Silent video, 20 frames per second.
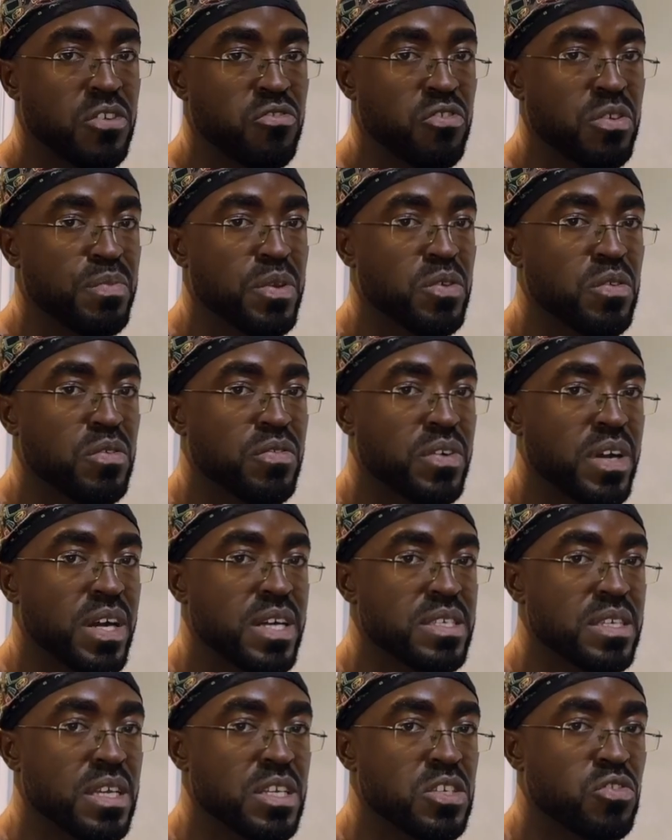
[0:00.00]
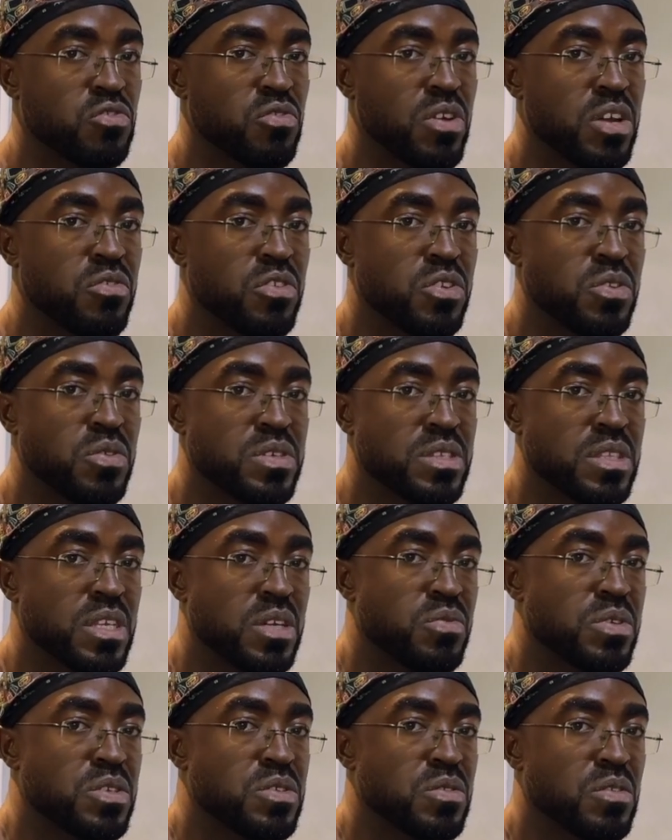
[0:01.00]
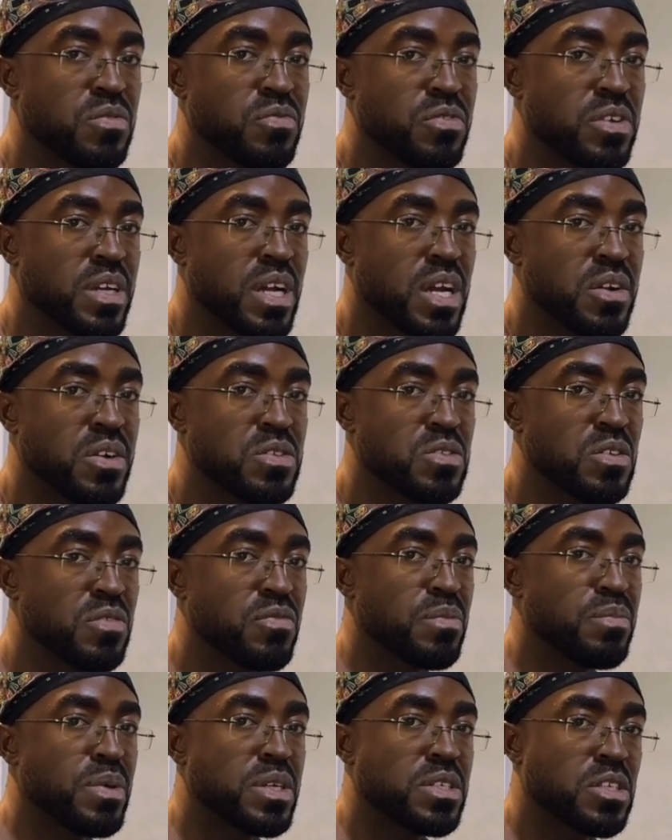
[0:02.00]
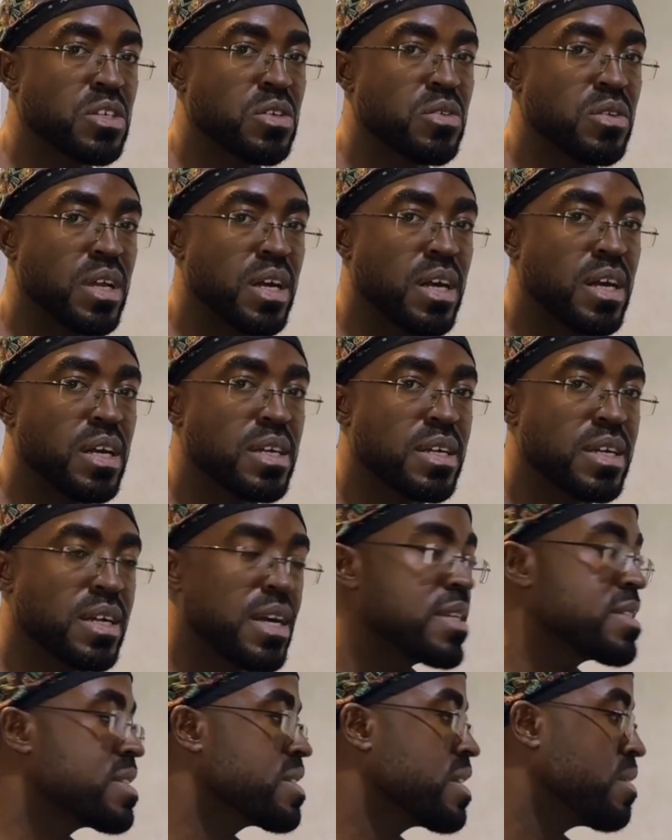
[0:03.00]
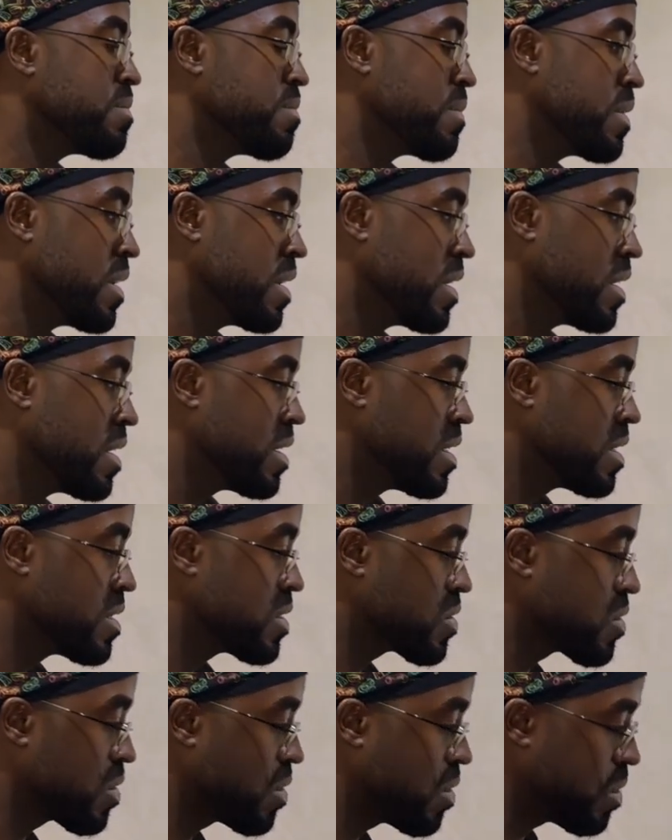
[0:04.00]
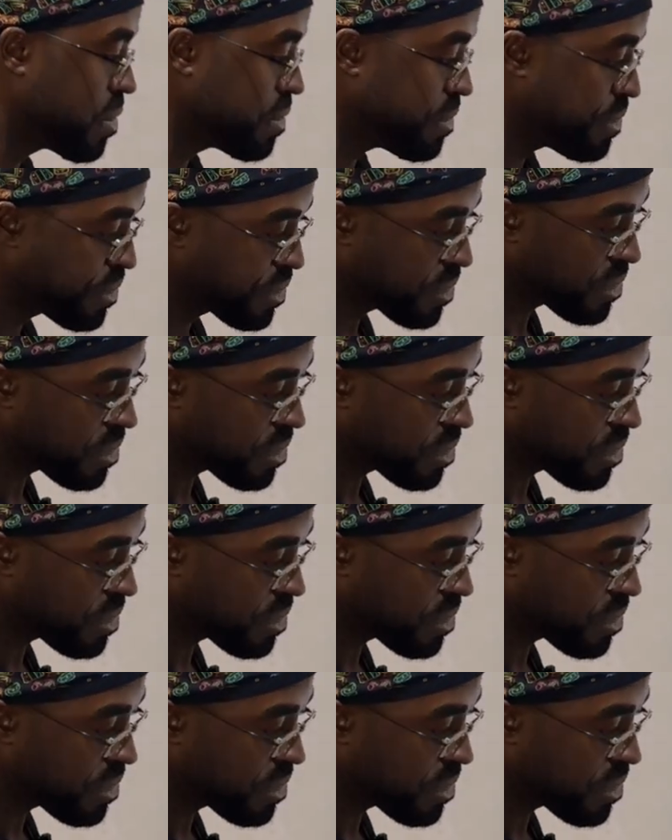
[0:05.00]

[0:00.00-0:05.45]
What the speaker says: treatment of cancers to try and reduce the risk of recurrence of a particular cancer. So